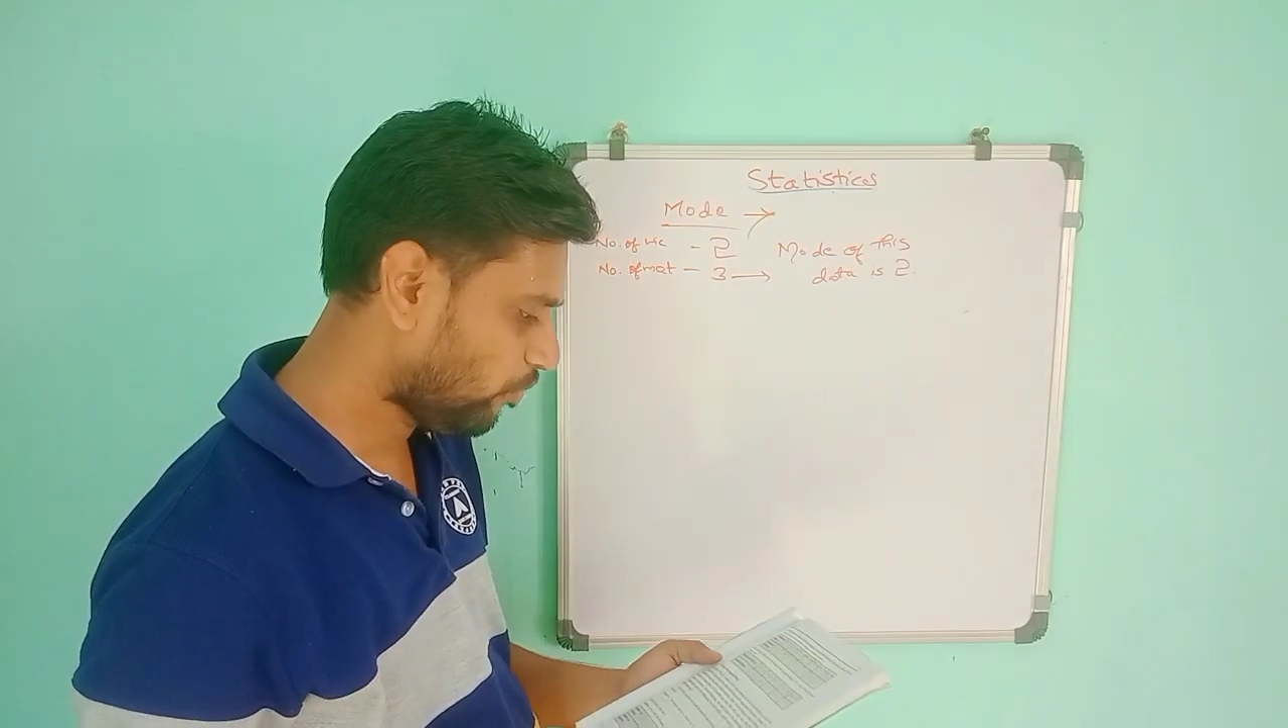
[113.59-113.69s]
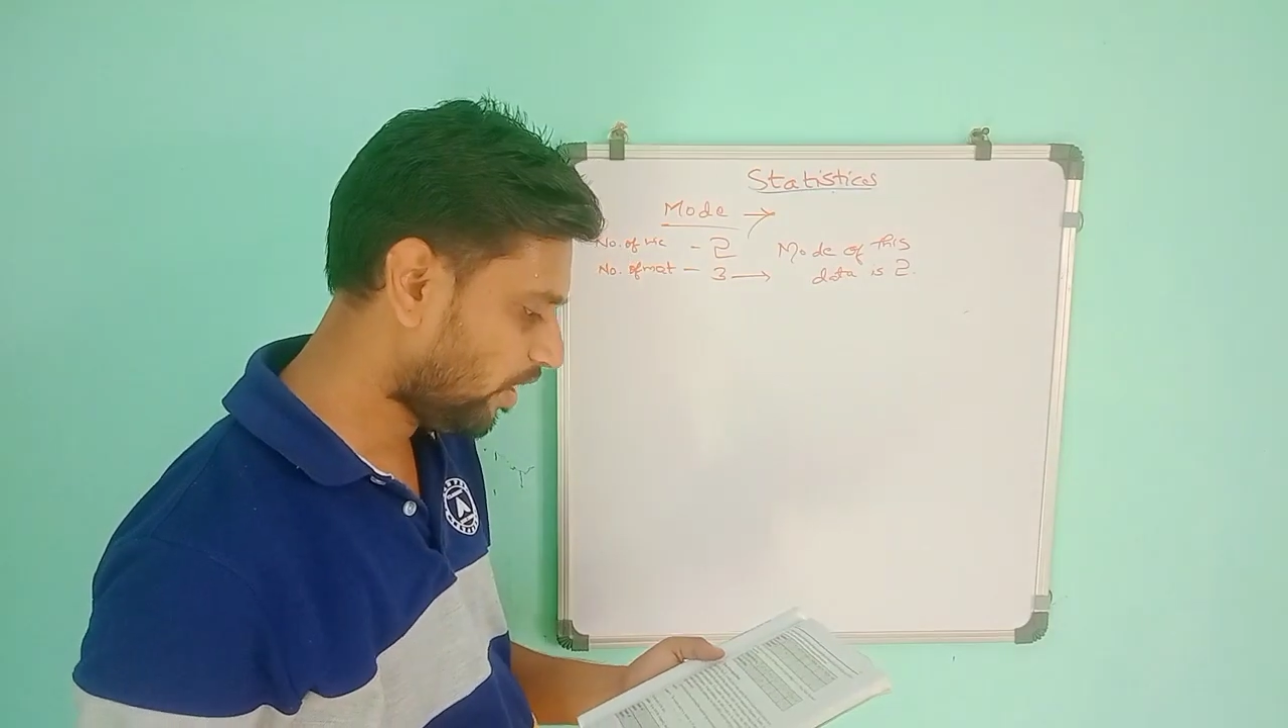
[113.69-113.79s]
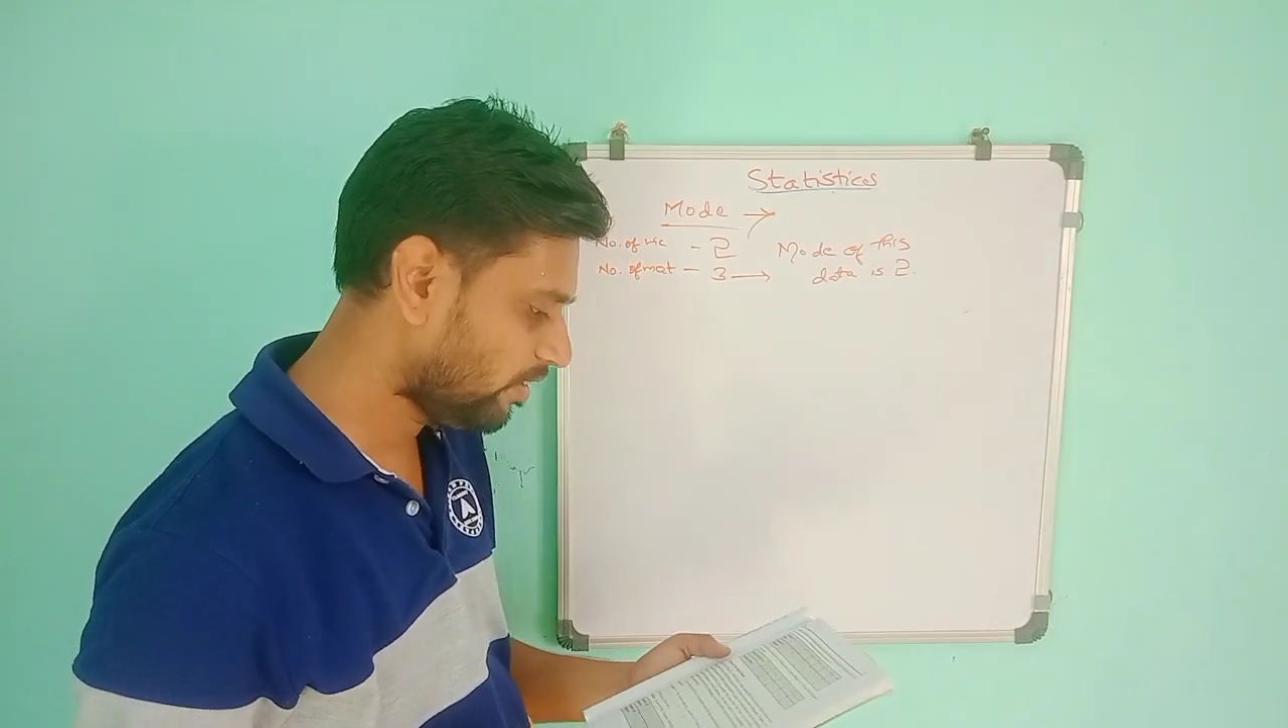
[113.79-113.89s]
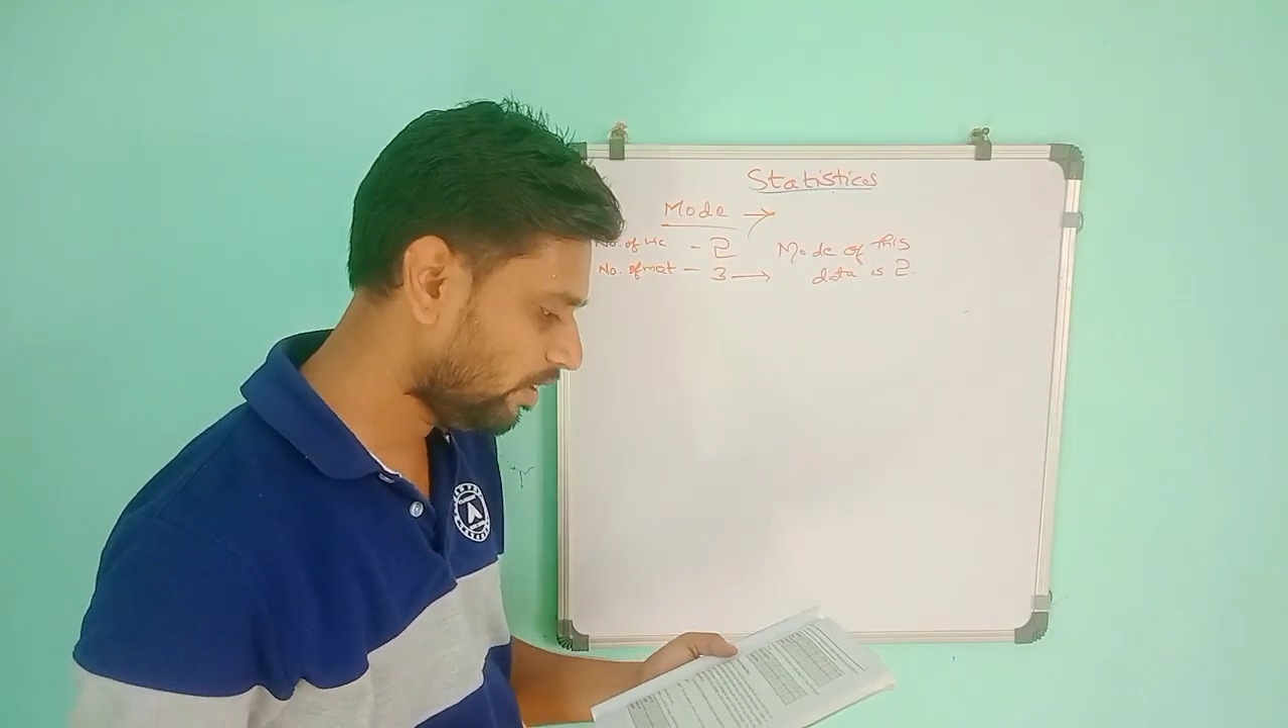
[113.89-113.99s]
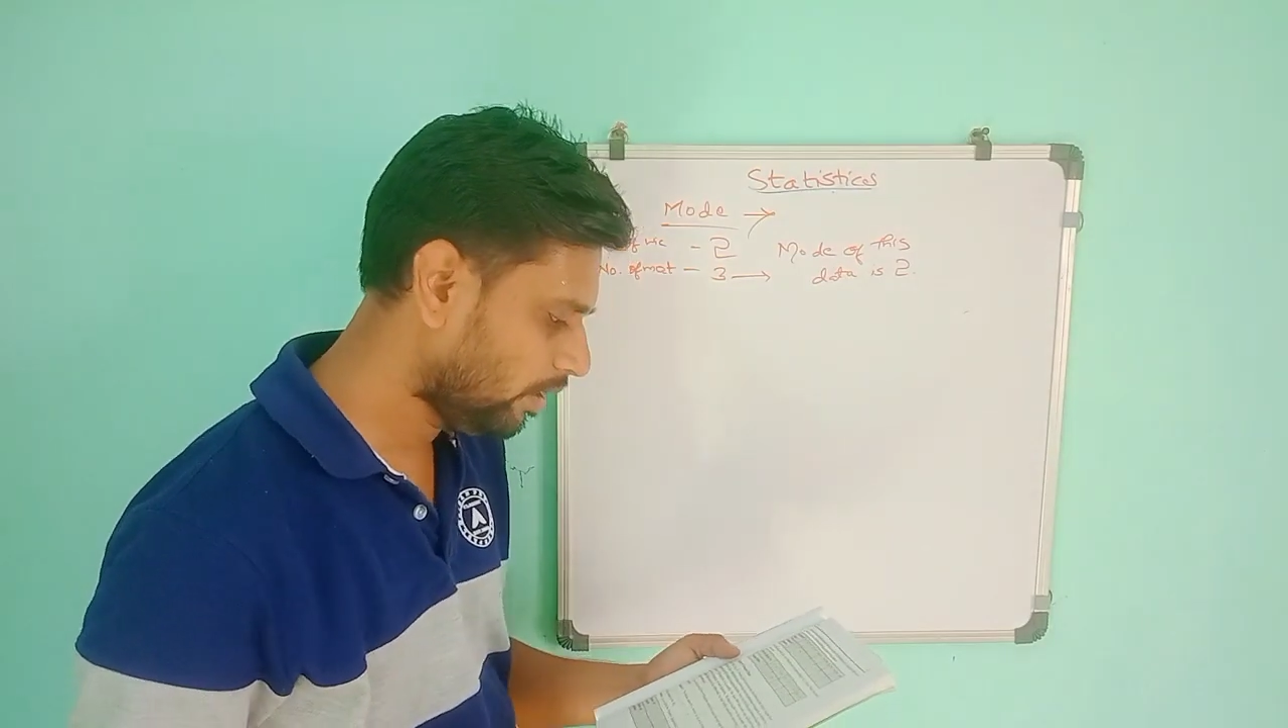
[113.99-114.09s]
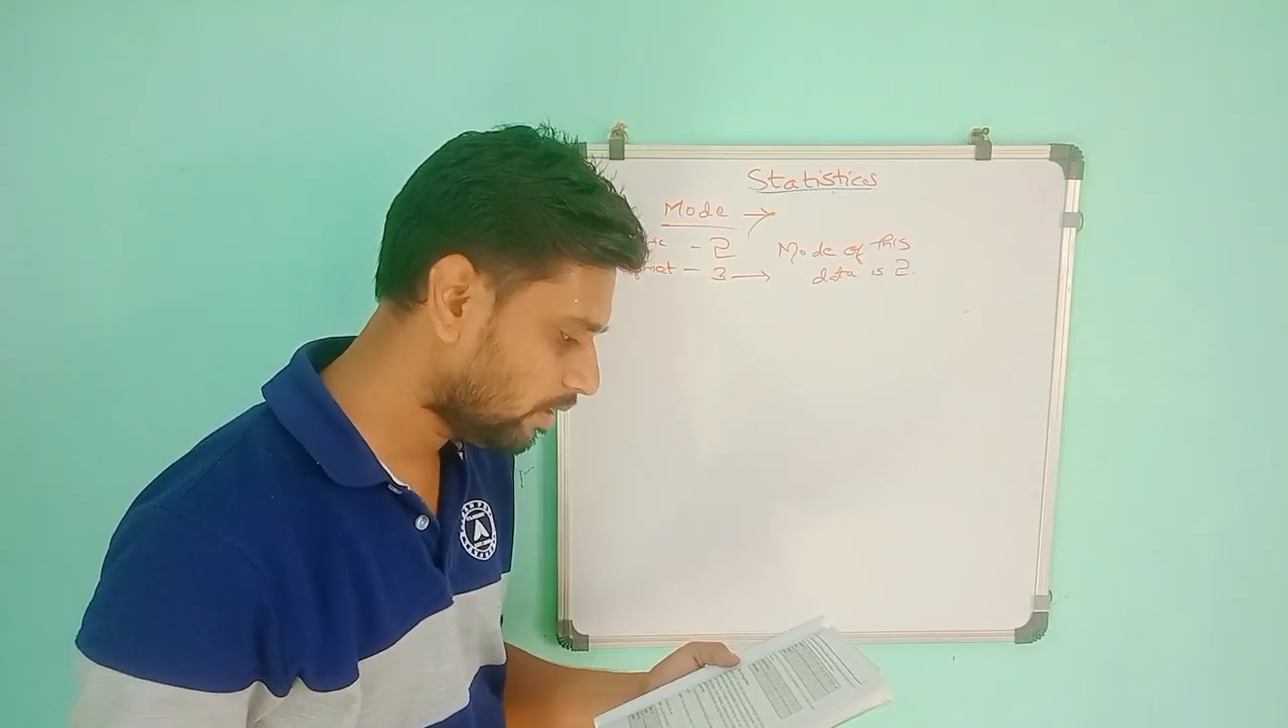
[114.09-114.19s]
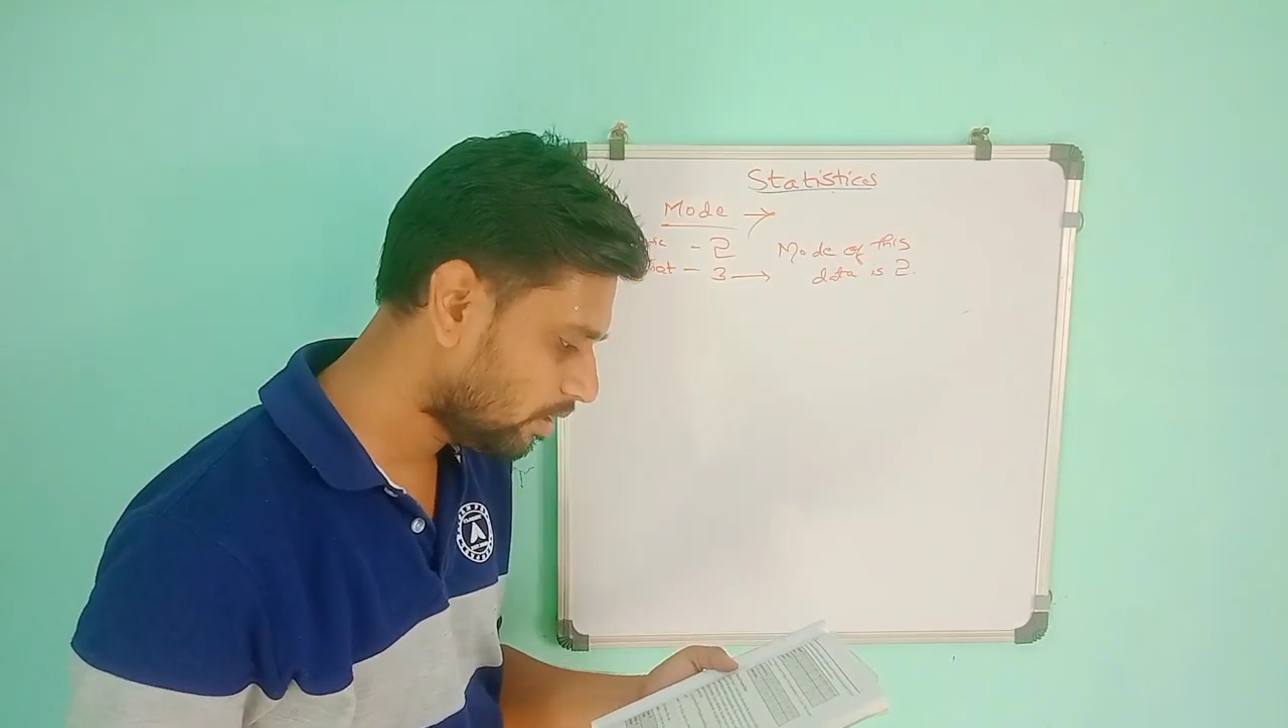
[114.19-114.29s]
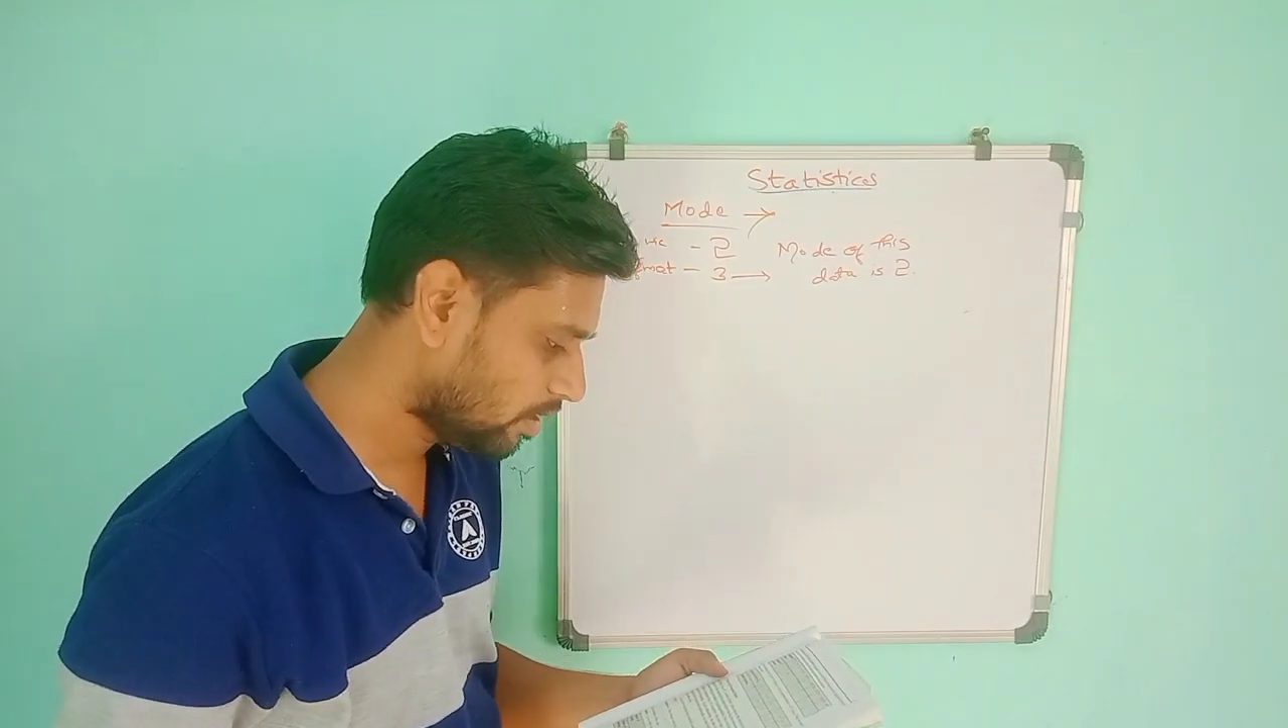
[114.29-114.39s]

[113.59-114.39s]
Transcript: find the